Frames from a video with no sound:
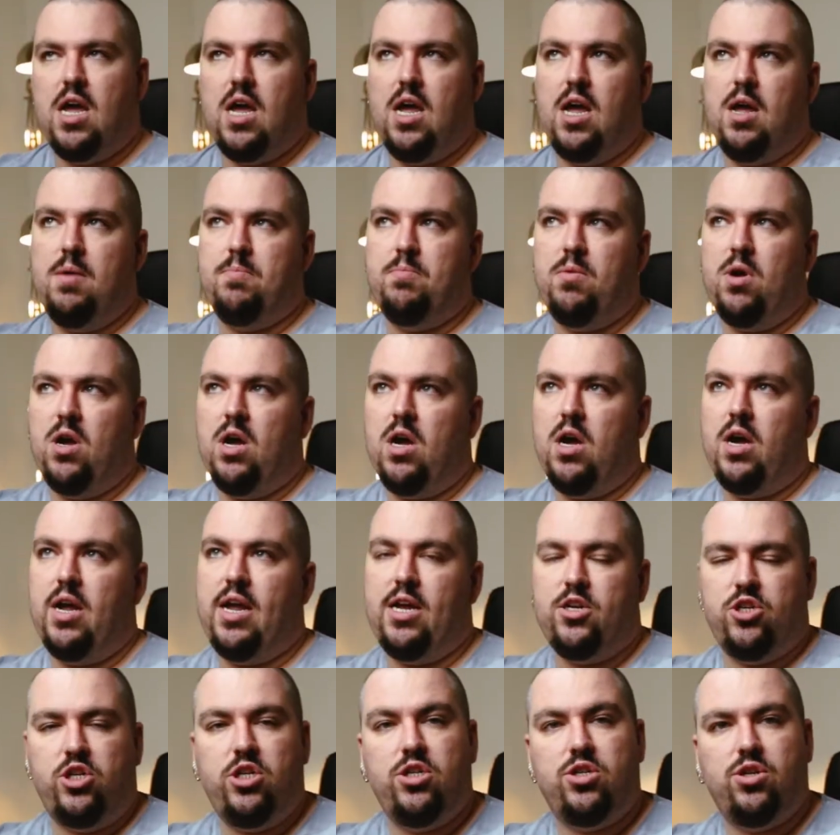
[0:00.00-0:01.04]
I
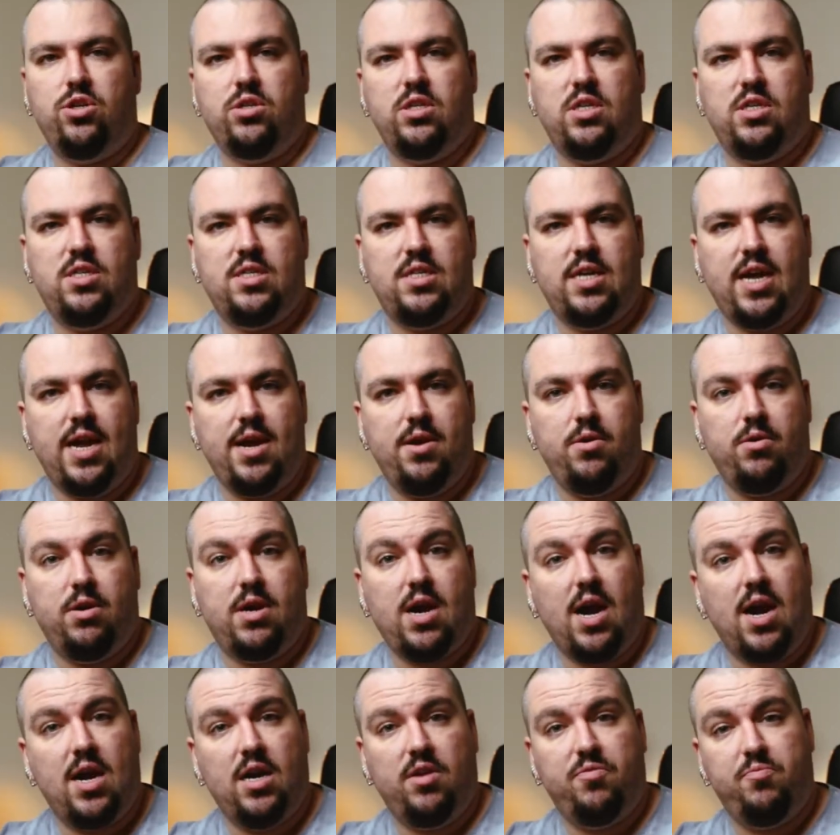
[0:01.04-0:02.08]
actually took this down
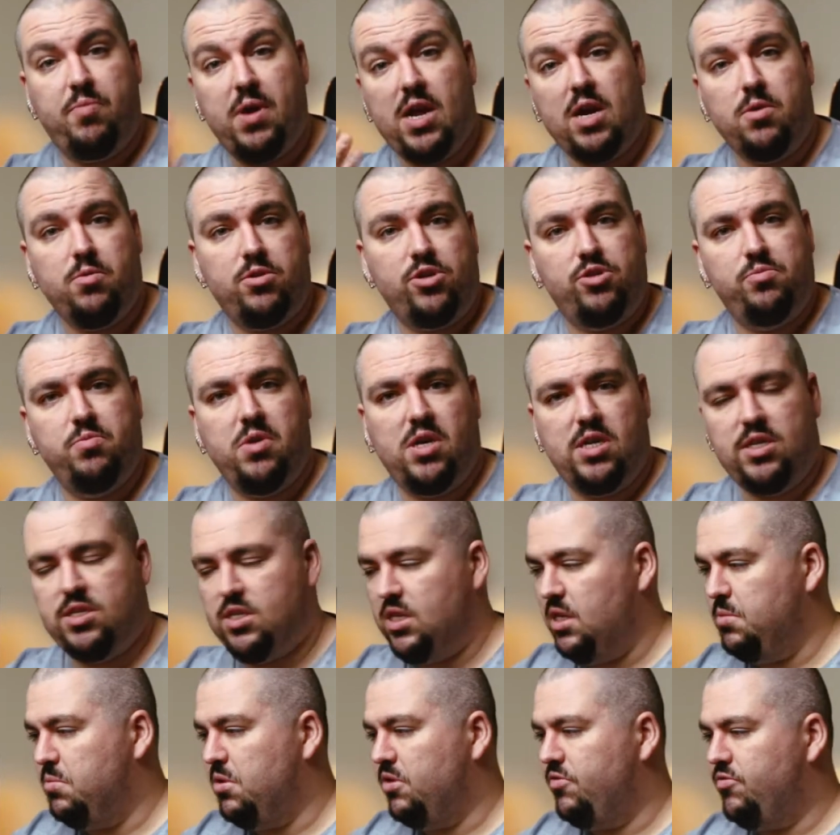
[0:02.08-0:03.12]
Cardiff Bay, which you might have
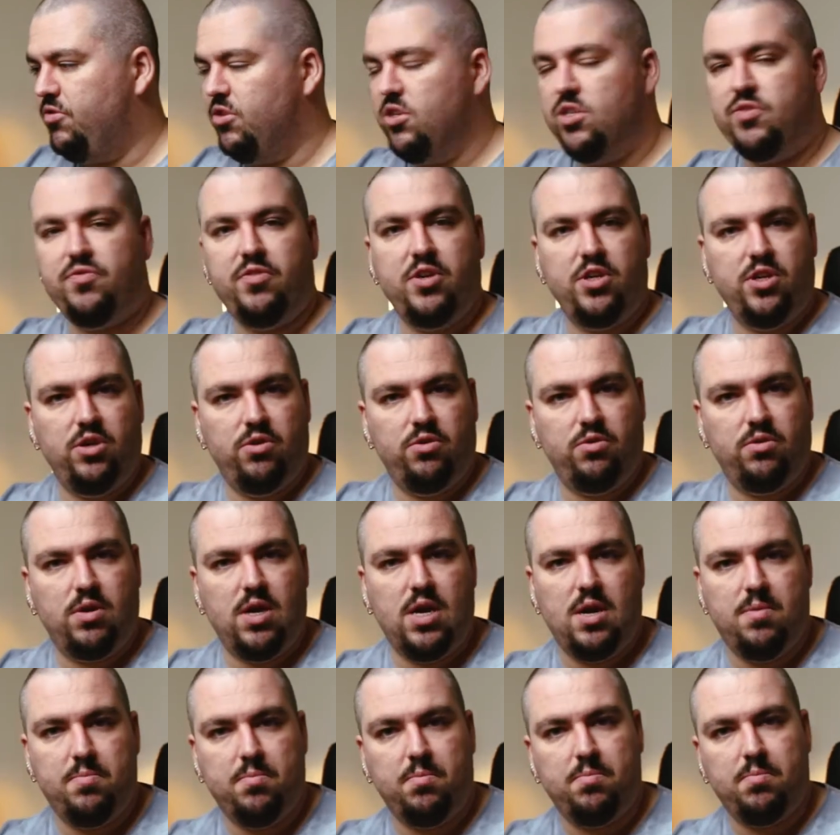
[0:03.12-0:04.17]
seen in my first video.
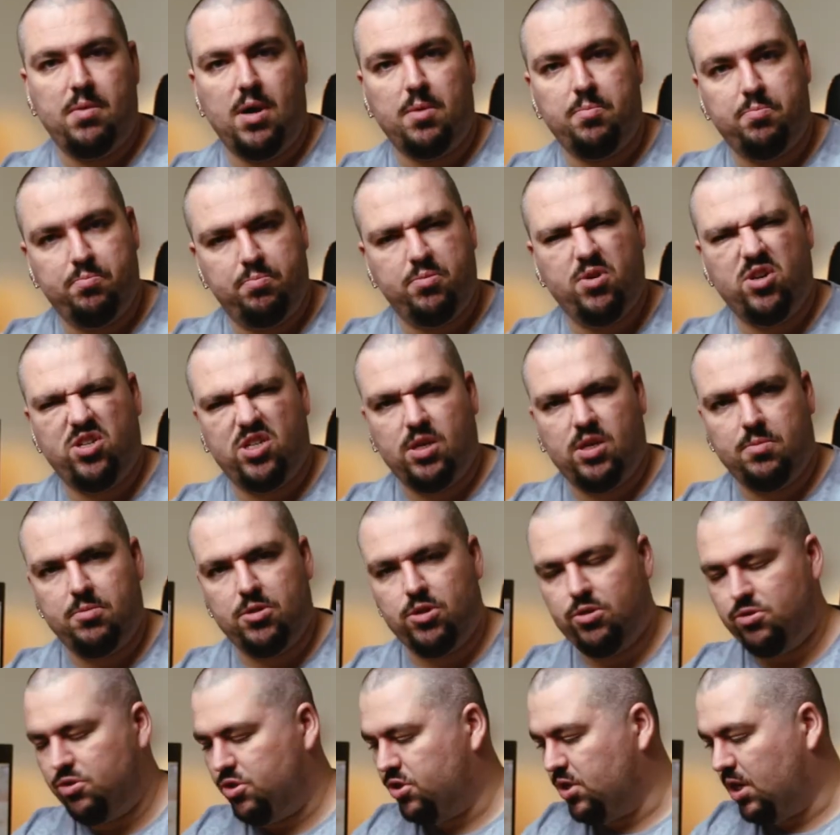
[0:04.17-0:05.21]
I'll put some of
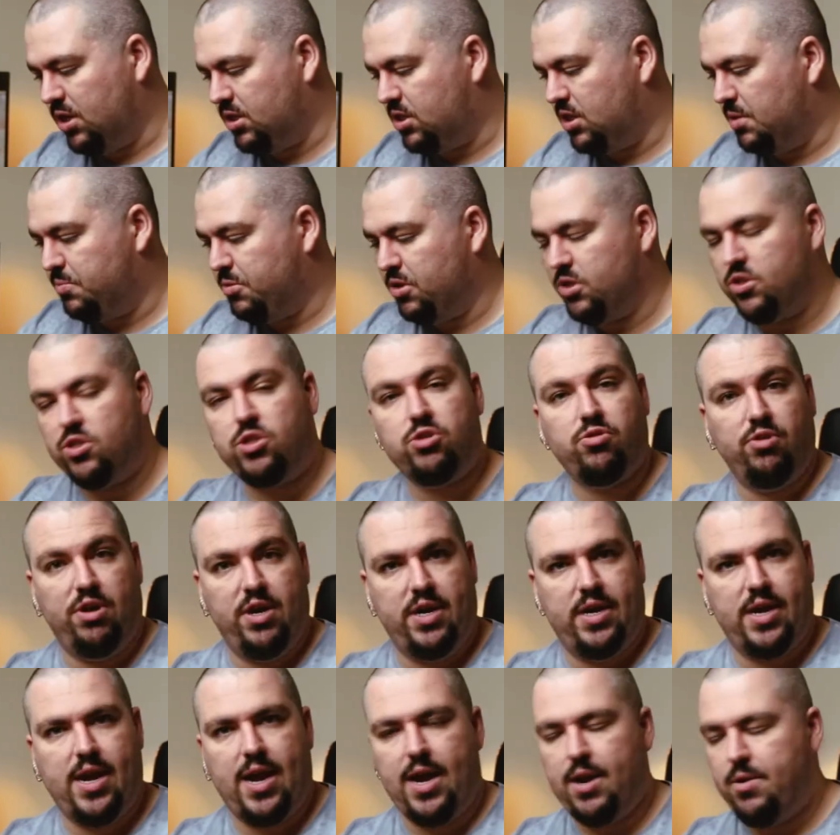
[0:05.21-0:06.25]
those shots up on
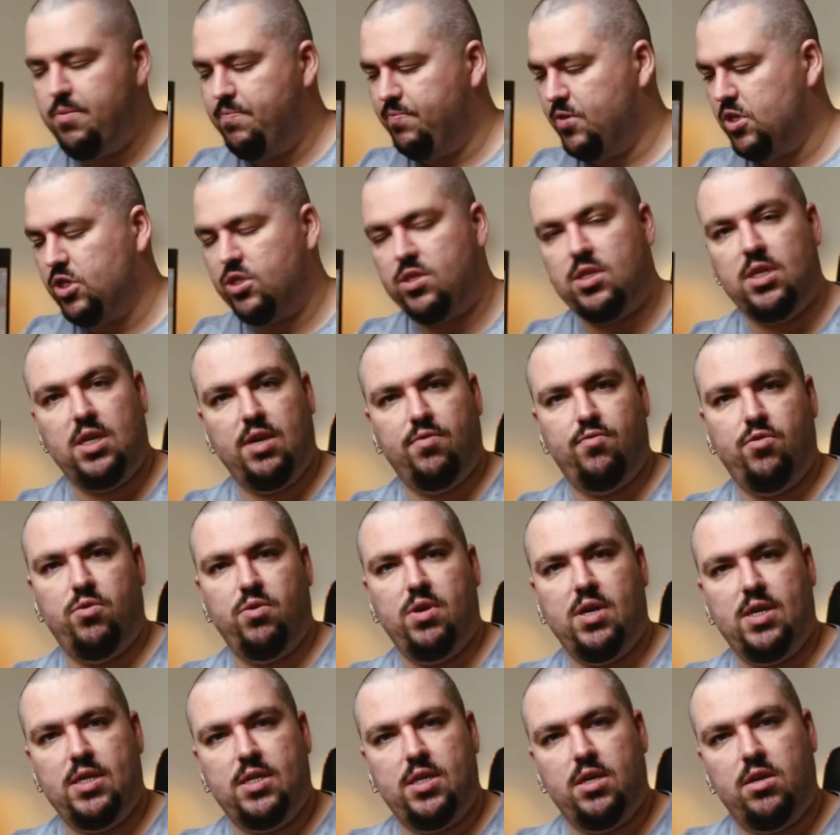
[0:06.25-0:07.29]
screen now, just to give you
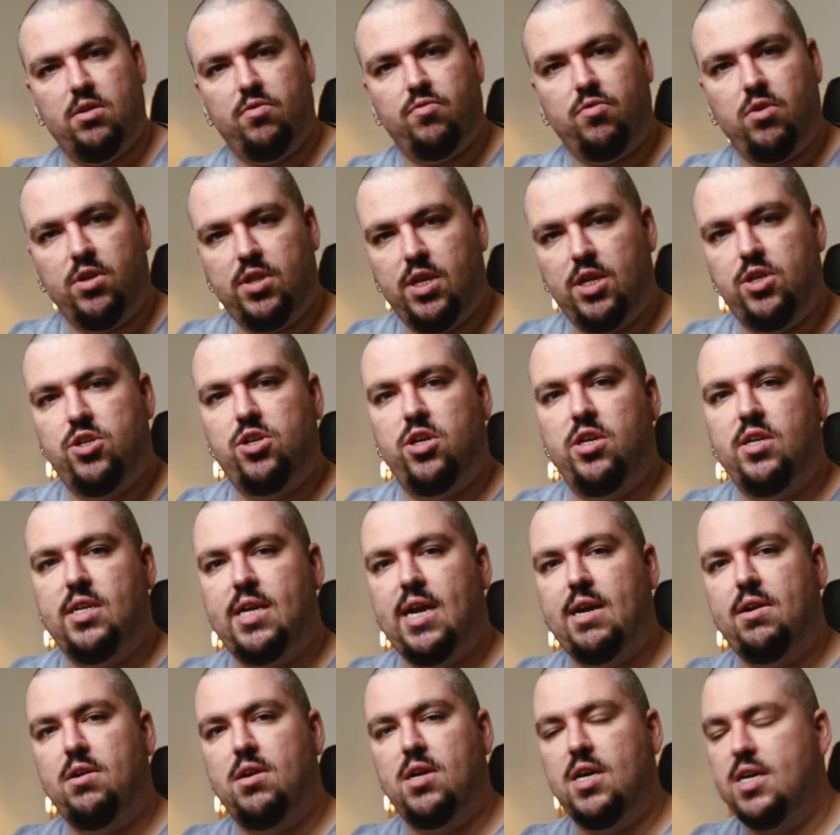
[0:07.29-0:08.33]
an idea of what they turned
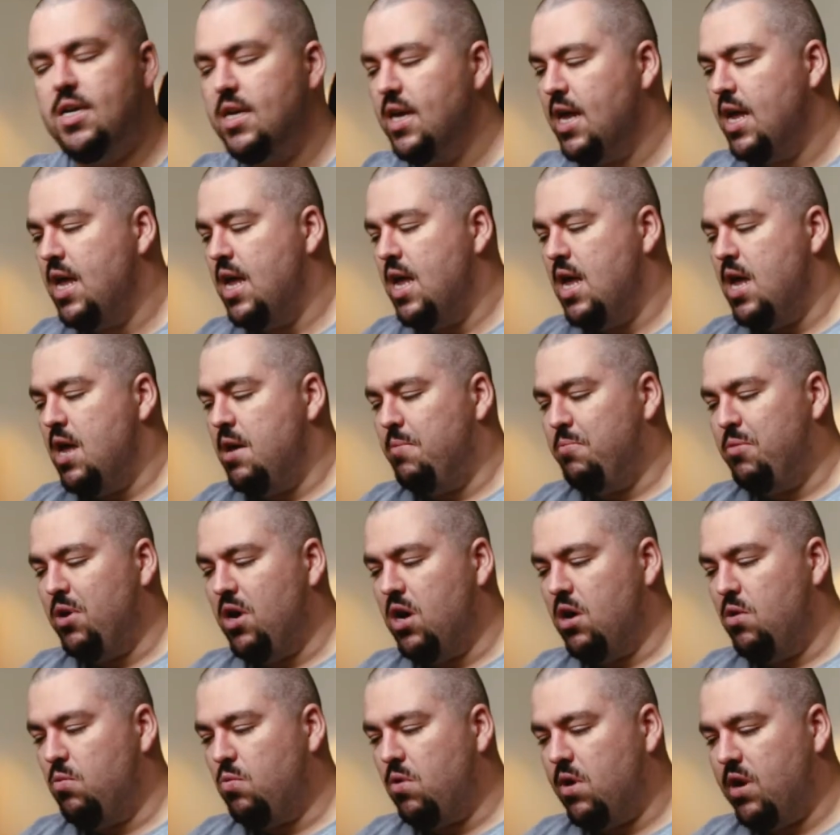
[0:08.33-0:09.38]
out like.
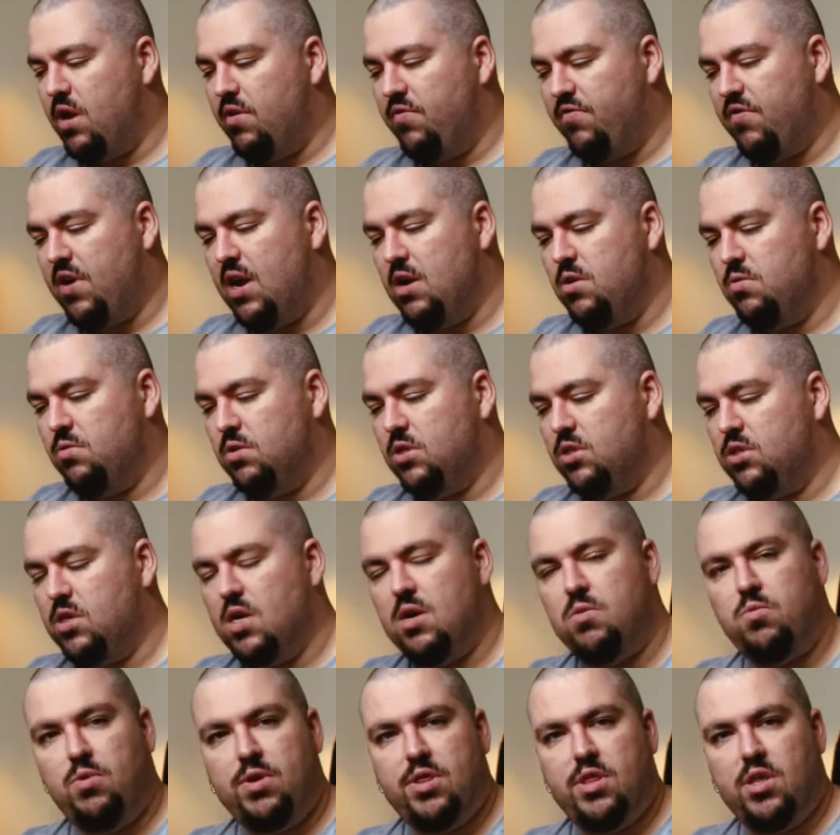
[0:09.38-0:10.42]
But what I found was
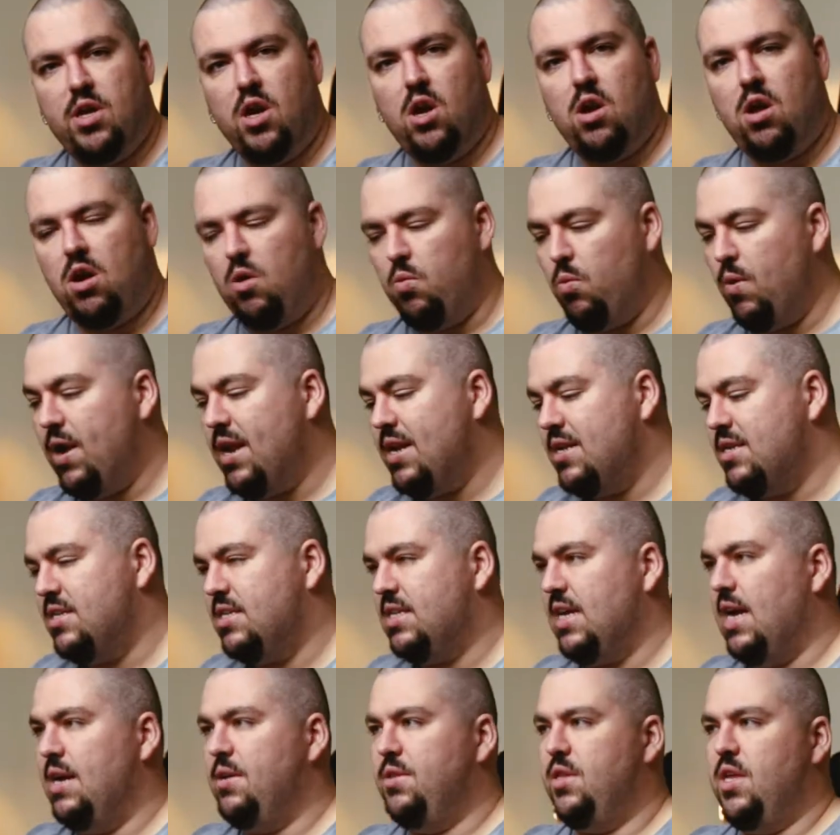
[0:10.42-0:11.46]
that with a lot of wind
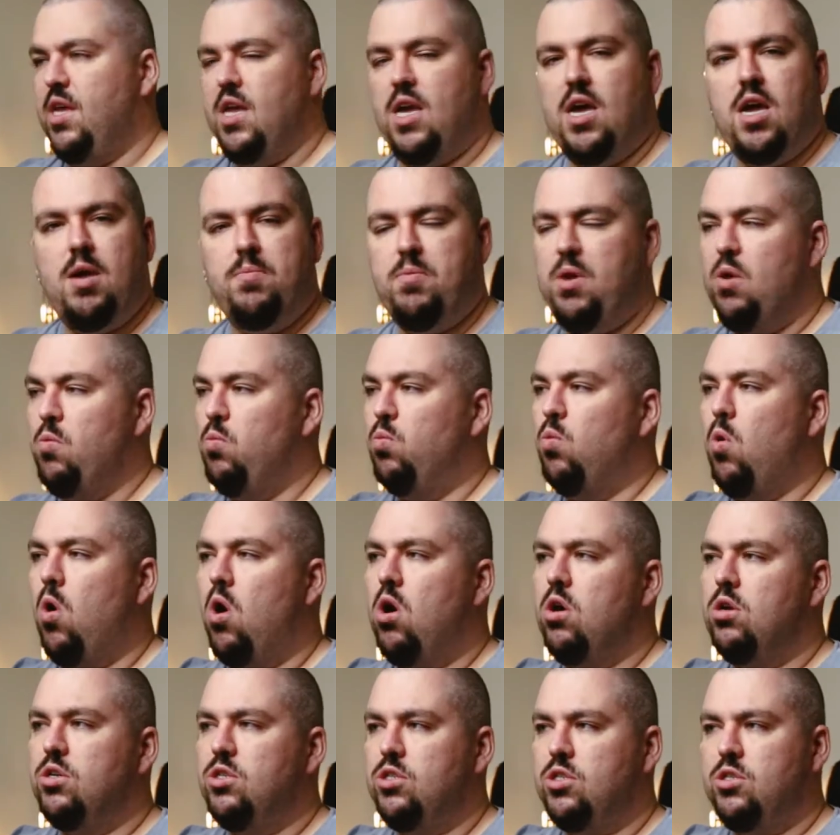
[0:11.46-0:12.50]
down there, it
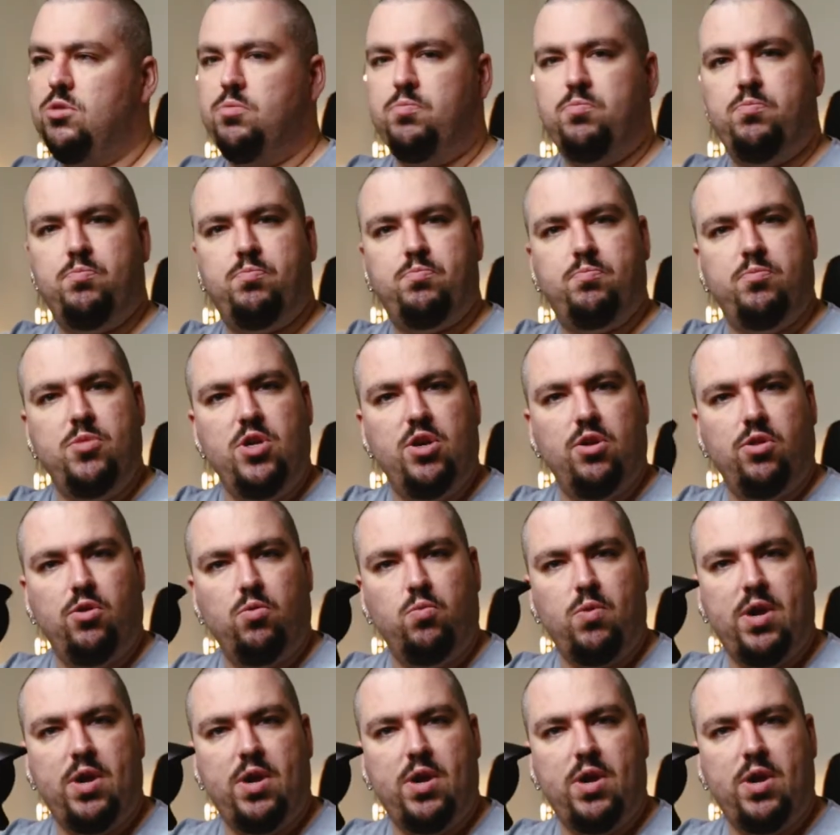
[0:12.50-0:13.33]
was, you know, the